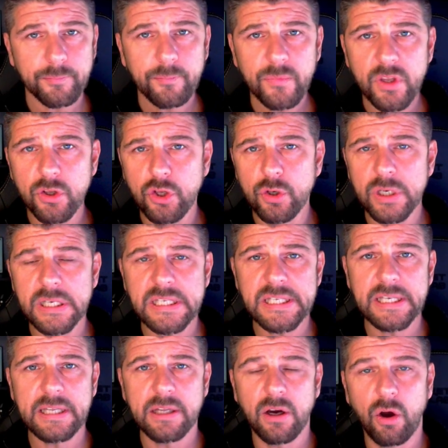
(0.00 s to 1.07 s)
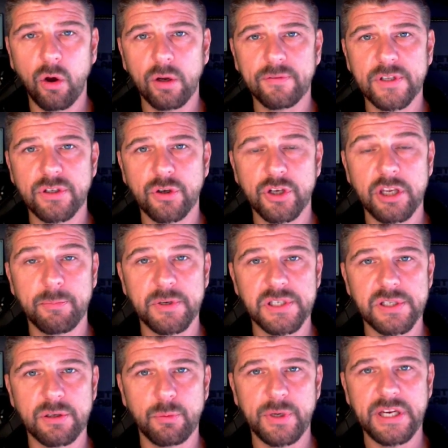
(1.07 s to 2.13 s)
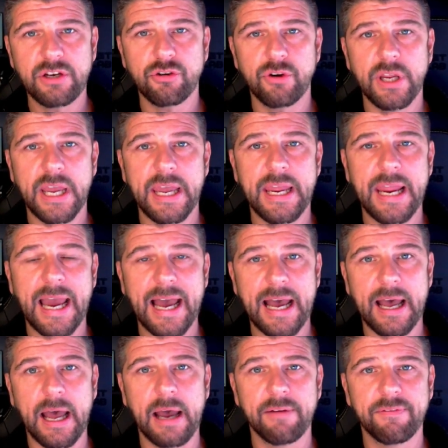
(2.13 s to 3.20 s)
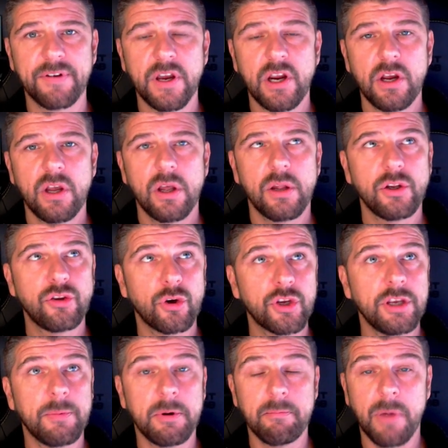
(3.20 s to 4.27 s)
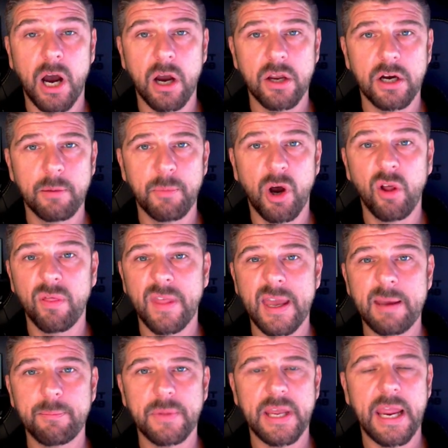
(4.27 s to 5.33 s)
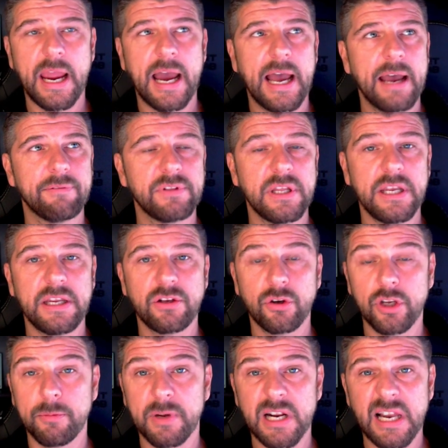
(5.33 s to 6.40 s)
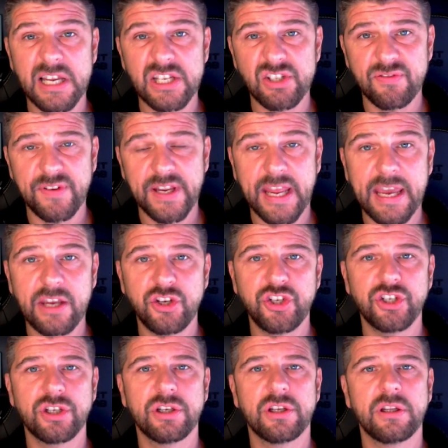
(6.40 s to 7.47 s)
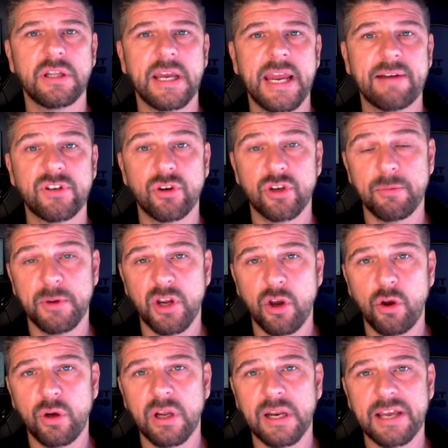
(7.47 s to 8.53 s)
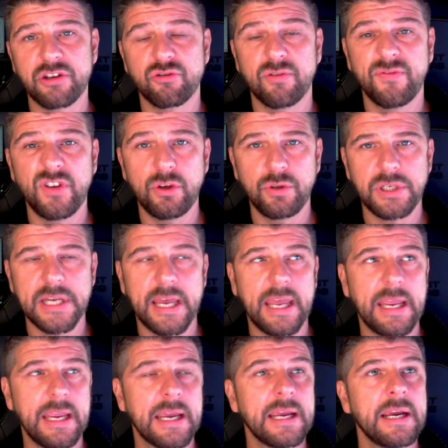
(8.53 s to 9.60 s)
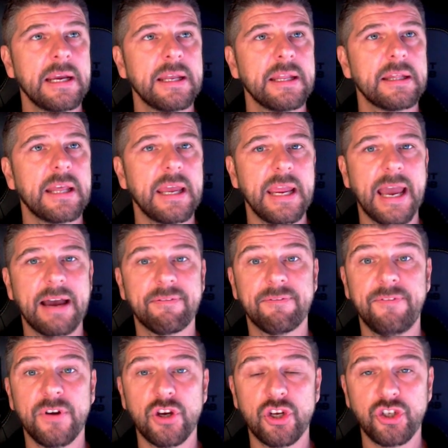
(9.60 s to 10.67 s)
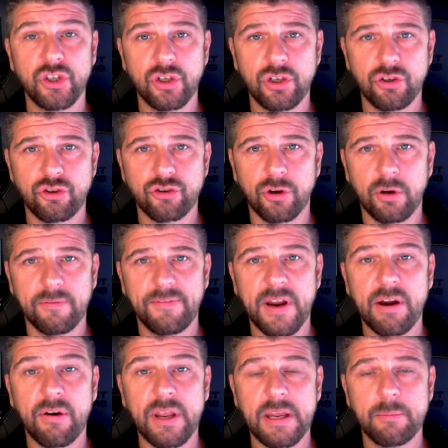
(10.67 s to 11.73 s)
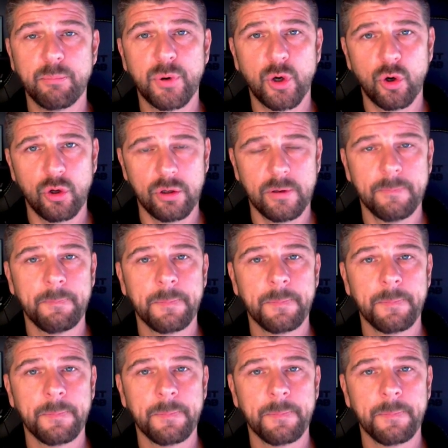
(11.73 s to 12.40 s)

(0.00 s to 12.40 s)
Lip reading: You can see that all of the documents that we create have document markup on them. They have the document classification, they have a document owner, last review date, they have version control, very important.